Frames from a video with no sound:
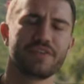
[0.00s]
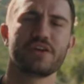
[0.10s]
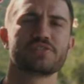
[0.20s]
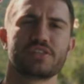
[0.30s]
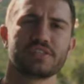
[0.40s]
the
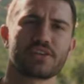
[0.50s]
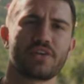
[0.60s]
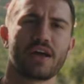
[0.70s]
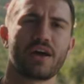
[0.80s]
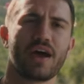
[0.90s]
videos
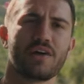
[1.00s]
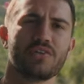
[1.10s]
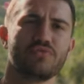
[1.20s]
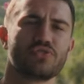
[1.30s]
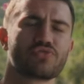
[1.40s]
didn't turn out
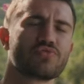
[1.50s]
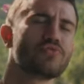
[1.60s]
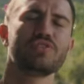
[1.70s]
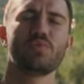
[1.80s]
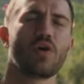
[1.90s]
how you
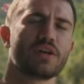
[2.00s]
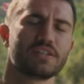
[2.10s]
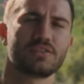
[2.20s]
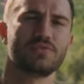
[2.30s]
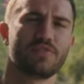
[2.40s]
truly
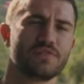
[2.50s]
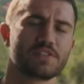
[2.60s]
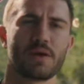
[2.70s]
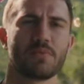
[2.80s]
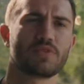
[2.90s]
wanted to
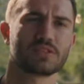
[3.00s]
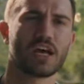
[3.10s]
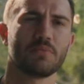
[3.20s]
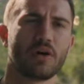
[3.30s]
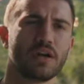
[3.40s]
if you spend
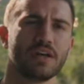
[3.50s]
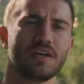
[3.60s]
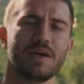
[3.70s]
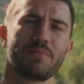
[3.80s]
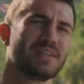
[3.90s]
more time on
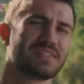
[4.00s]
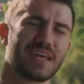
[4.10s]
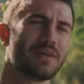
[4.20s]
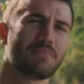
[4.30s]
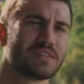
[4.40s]
it, but
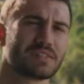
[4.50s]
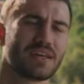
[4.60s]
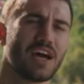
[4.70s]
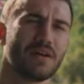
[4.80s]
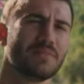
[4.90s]
in 10
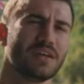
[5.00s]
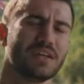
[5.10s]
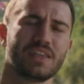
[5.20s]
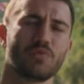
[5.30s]
months' time,